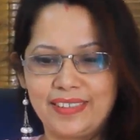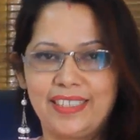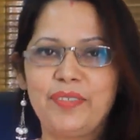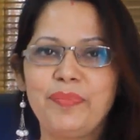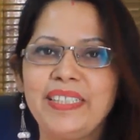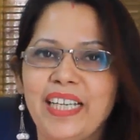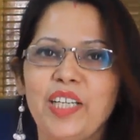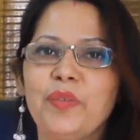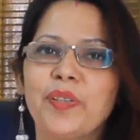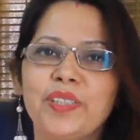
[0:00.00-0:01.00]
let me tell
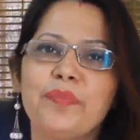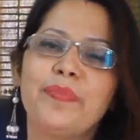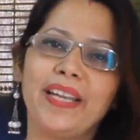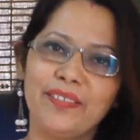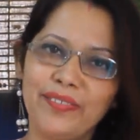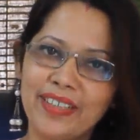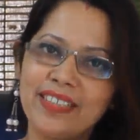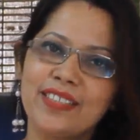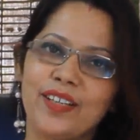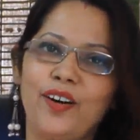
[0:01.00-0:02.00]
you about the
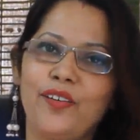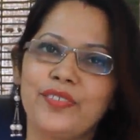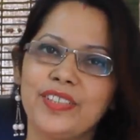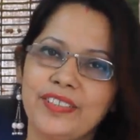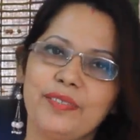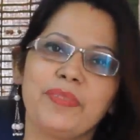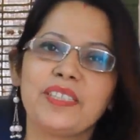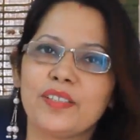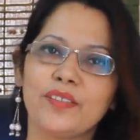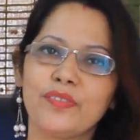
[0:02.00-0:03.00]
benefits of the
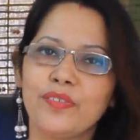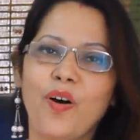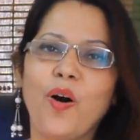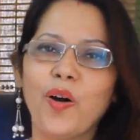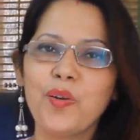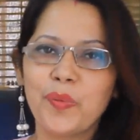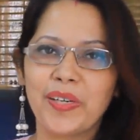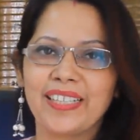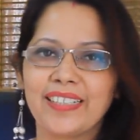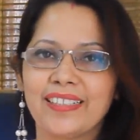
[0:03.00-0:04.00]
treatments of oil
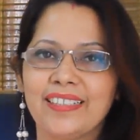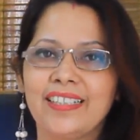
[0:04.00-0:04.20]
pulling.